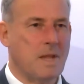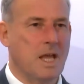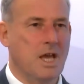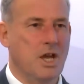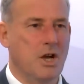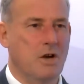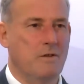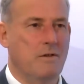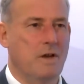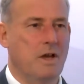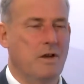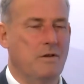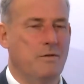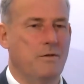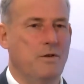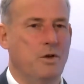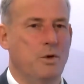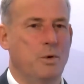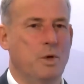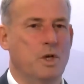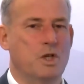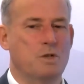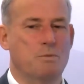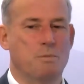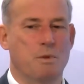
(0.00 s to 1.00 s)
And I've had a
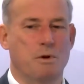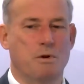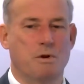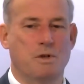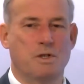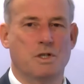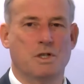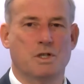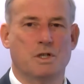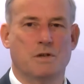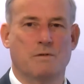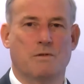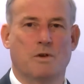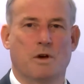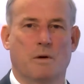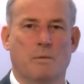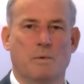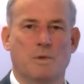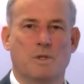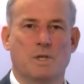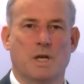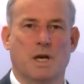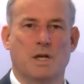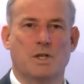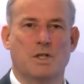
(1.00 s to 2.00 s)
few experiences of
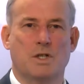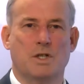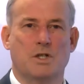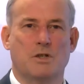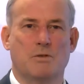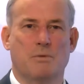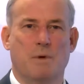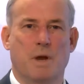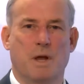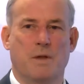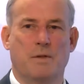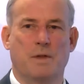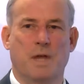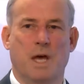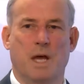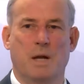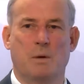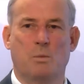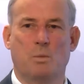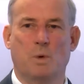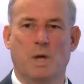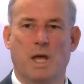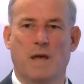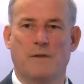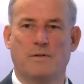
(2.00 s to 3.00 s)
conversations around that.
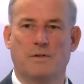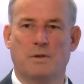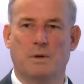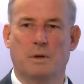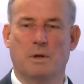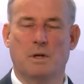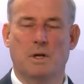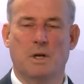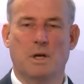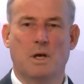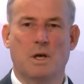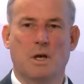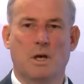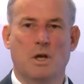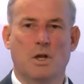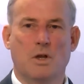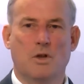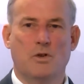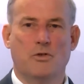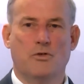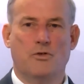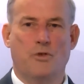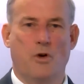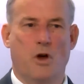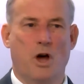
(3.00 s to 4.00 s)
We have to
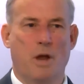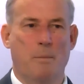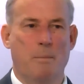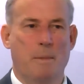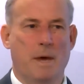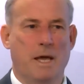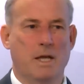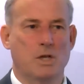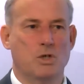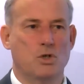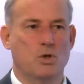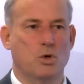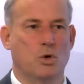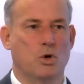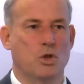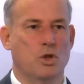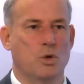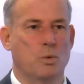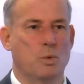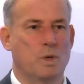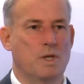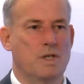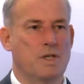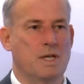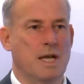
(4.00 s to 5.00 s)
try and make sure
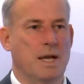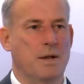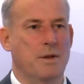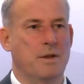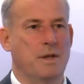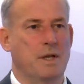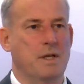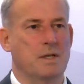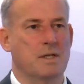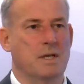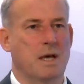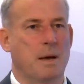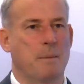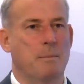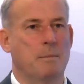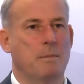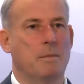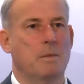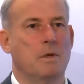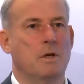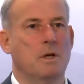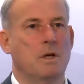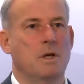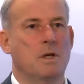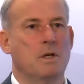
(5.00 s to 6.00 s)
that we set things up
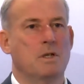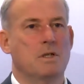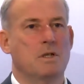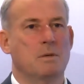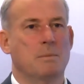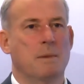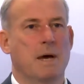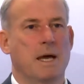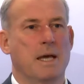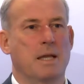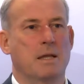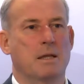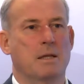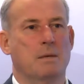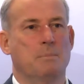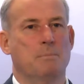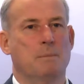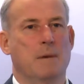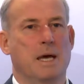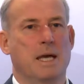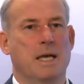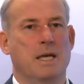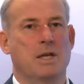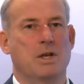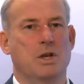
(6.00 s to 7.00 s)
to
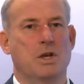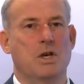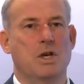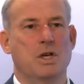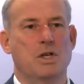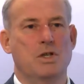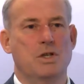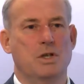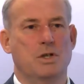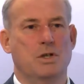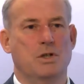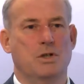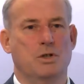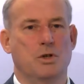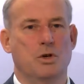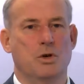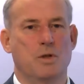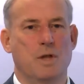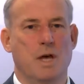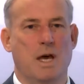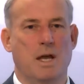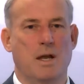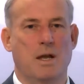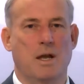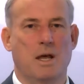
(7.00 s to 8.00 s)
make it easier to do
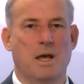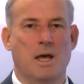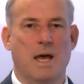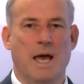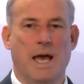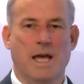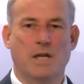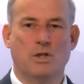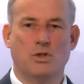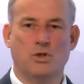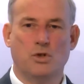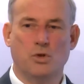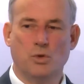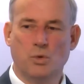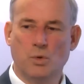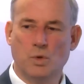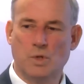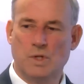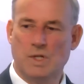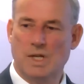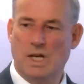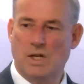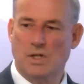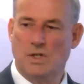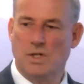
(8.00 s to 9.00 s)
that. And tools
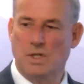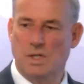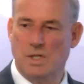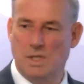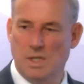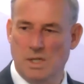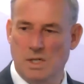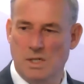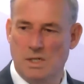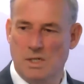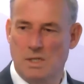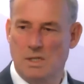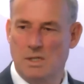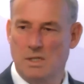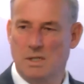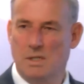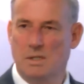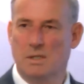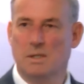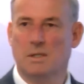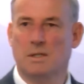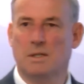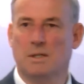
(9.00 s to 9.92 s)
such as this,